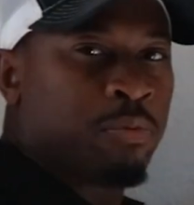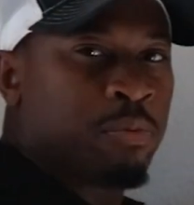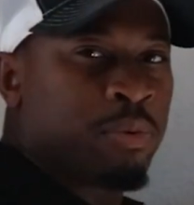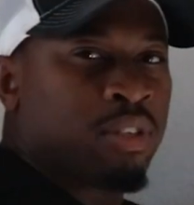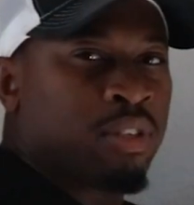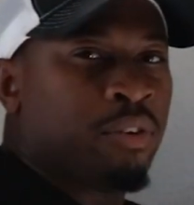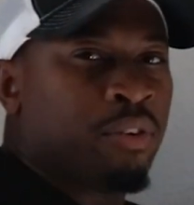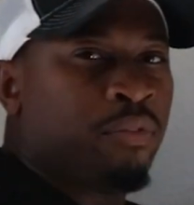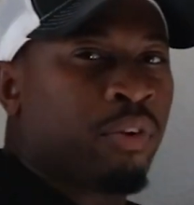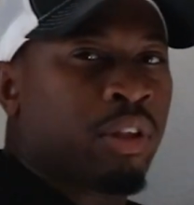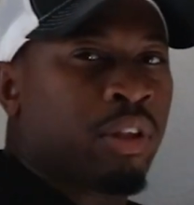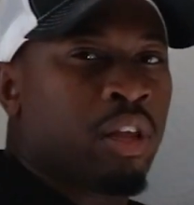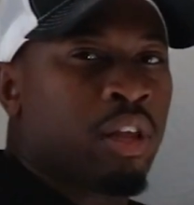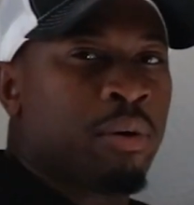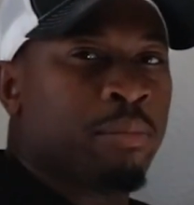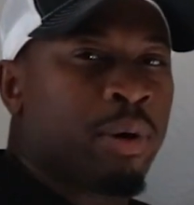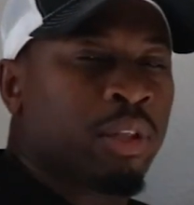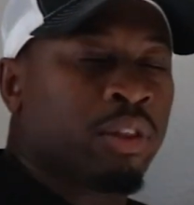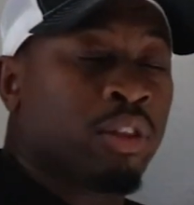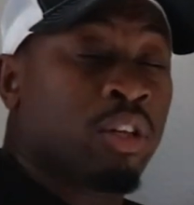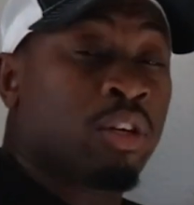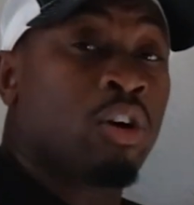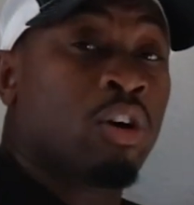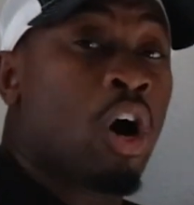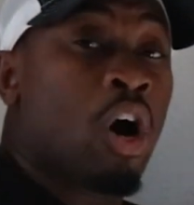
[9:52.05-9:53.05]
specifically
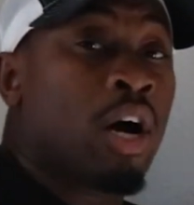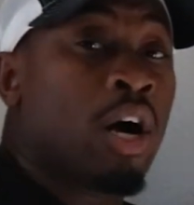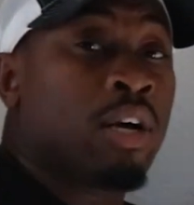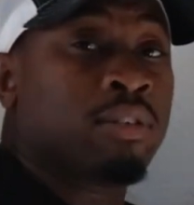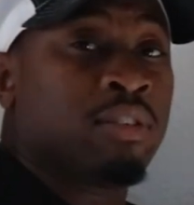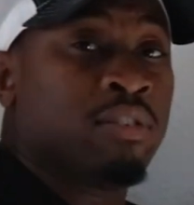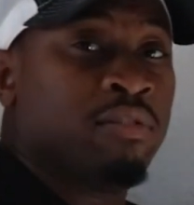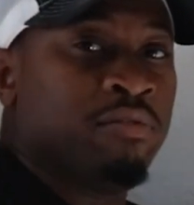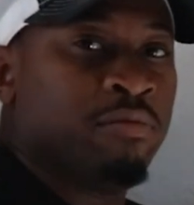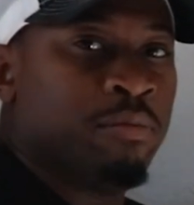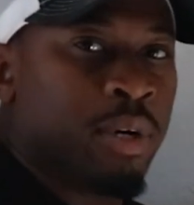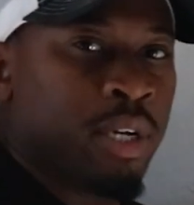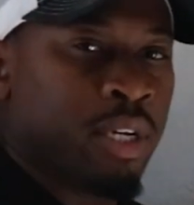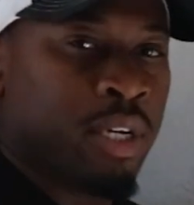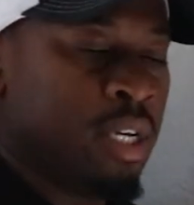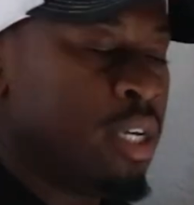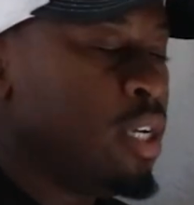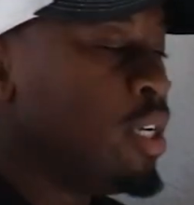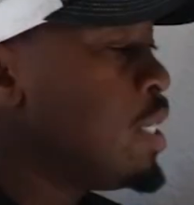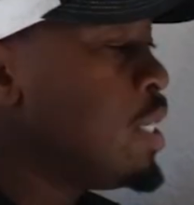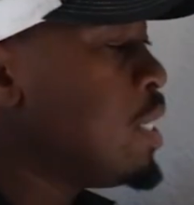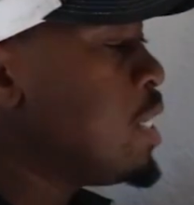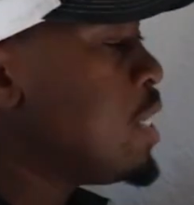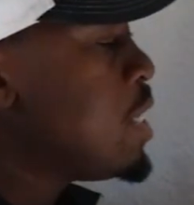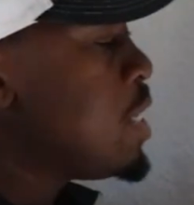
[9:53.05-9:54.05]
about the cost of
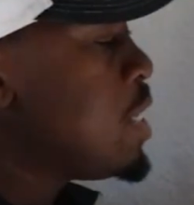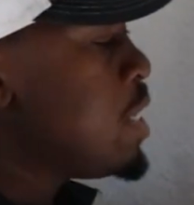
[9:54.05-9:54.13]
money.